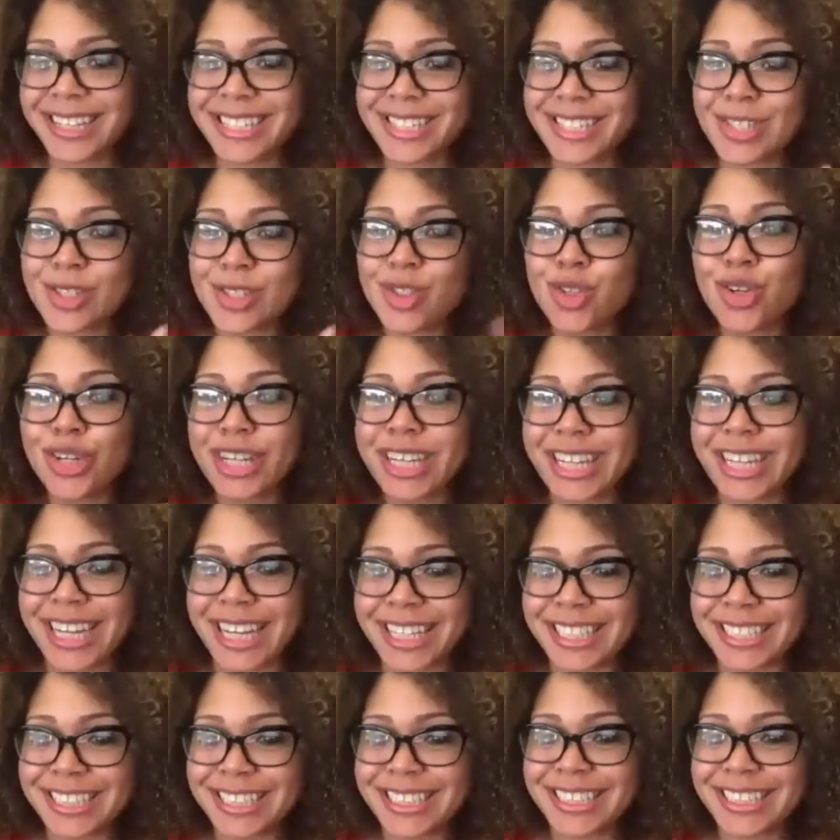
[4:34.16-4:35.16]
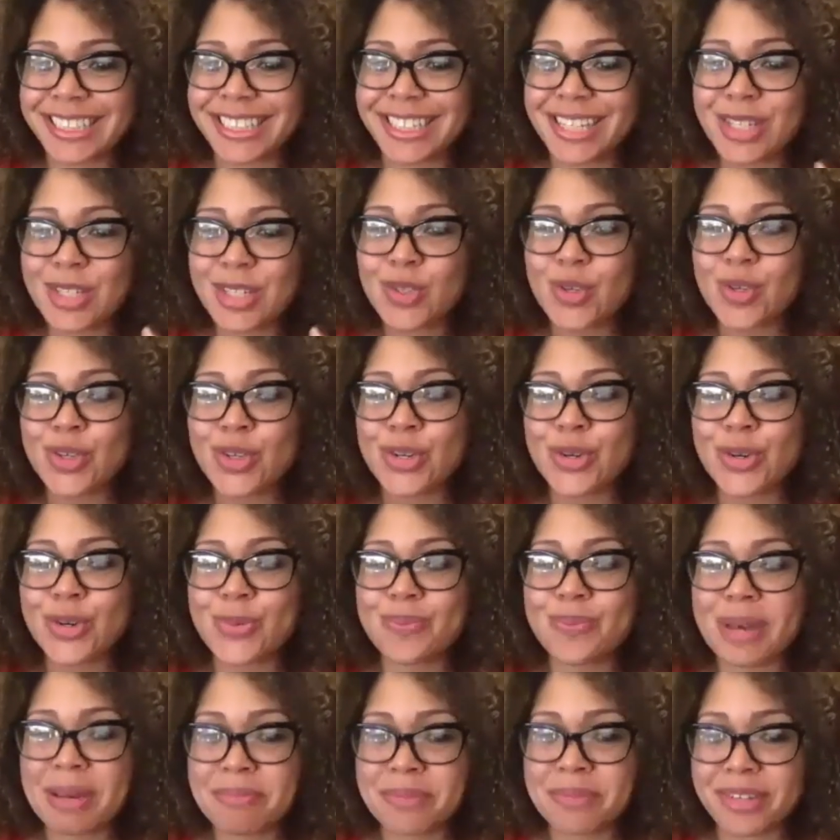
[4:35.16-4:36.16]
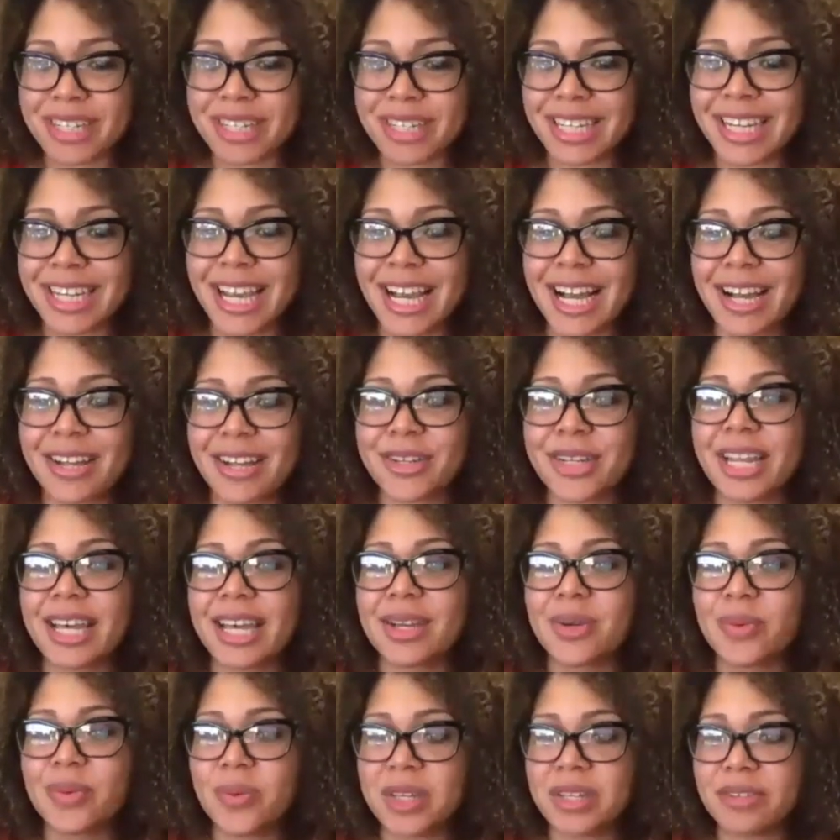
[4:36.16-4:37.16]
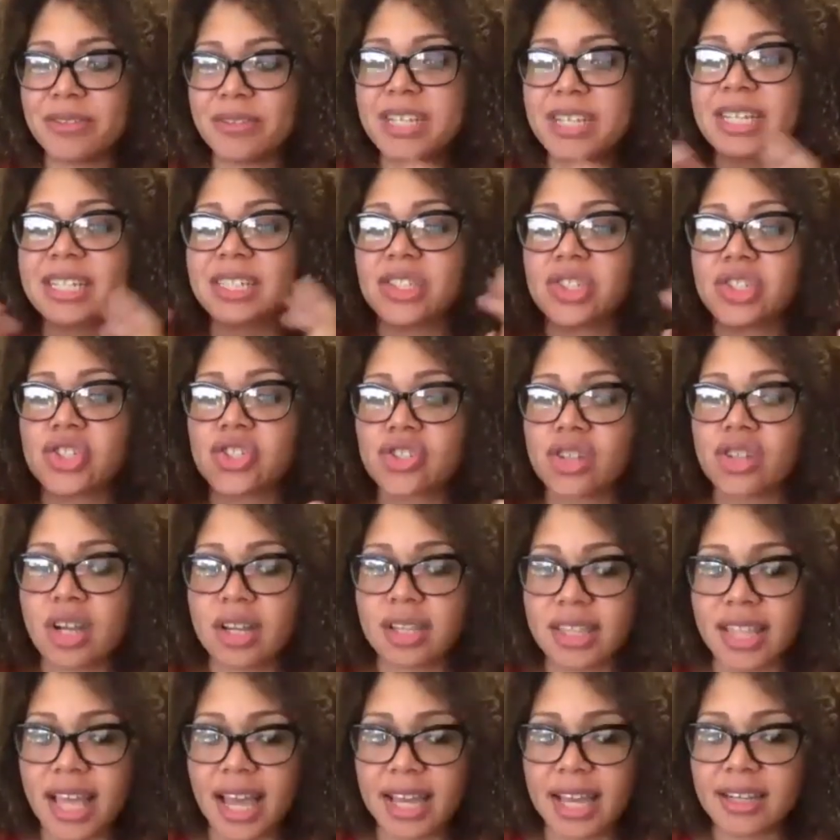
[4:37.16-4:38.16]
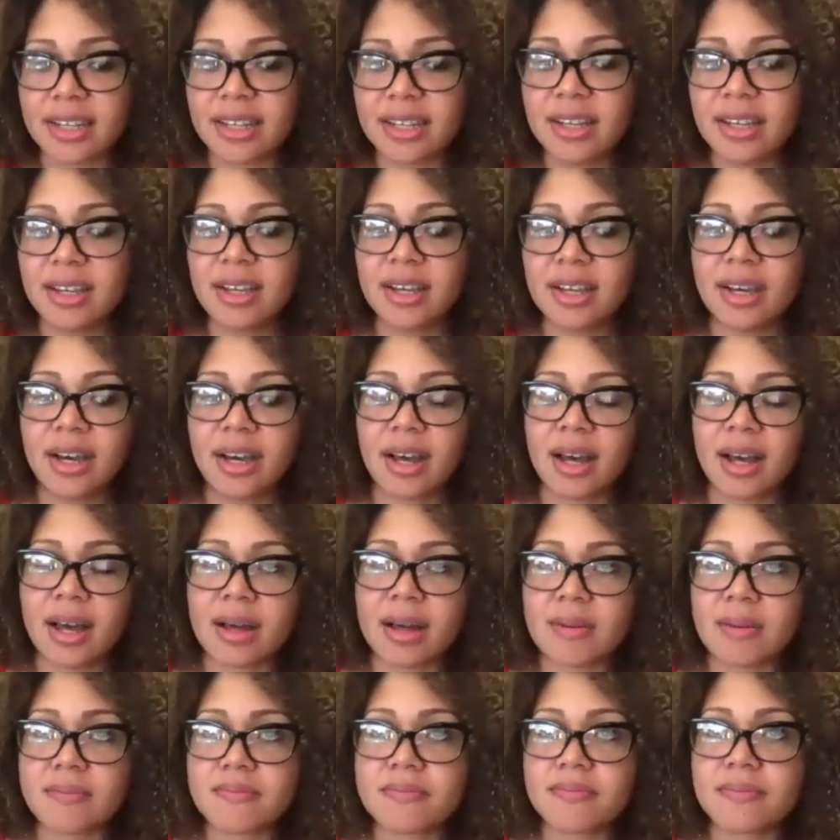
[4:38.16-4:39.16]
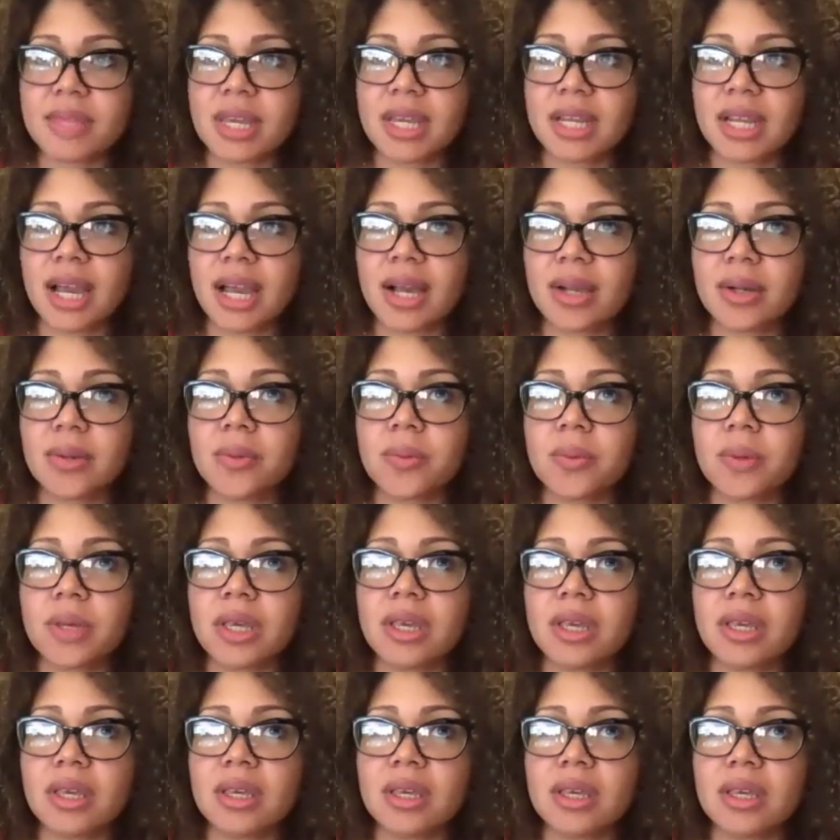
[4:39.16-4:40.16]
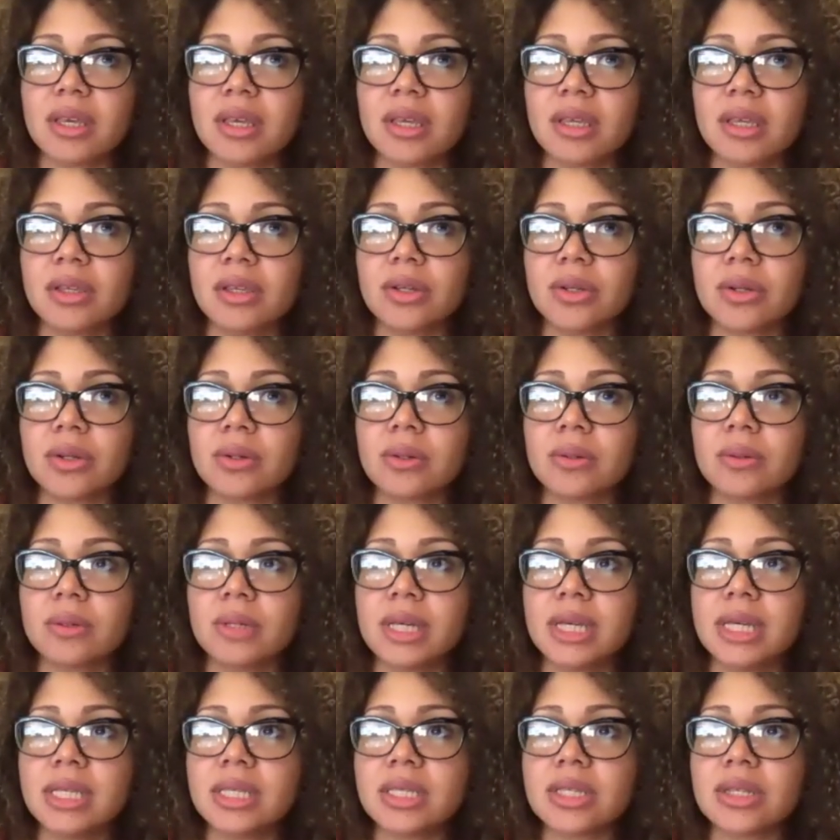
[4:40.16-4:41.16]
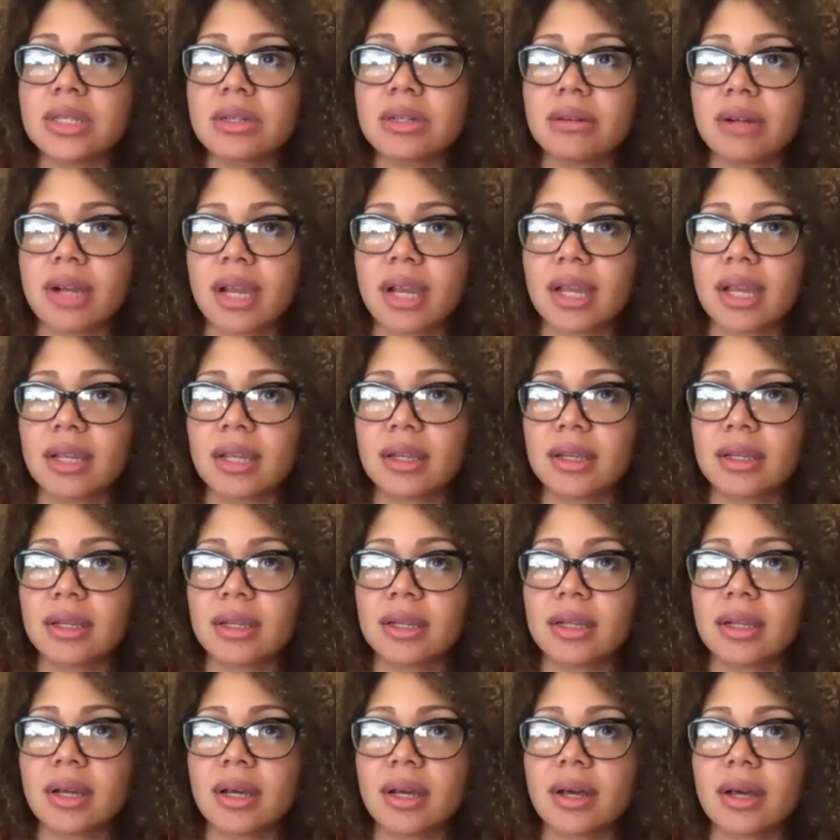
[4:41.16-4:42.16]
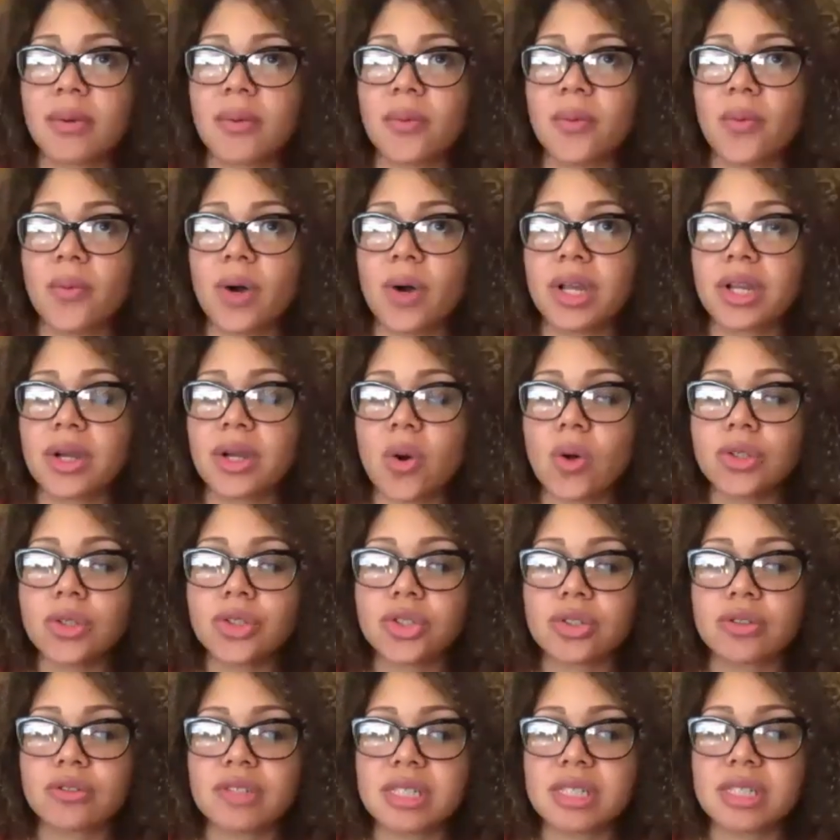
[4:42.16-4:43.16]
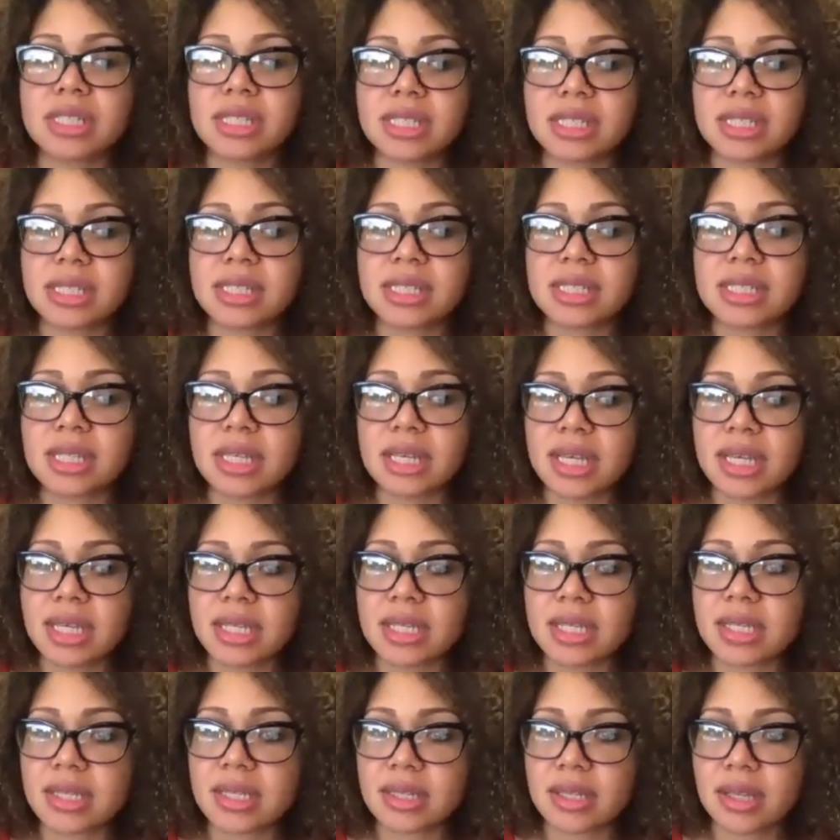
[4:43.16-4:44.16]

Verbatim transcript: histórica, the historical memory, and how to like we reconstruct that, um, and how do we, you know, integrate what cultural resistance is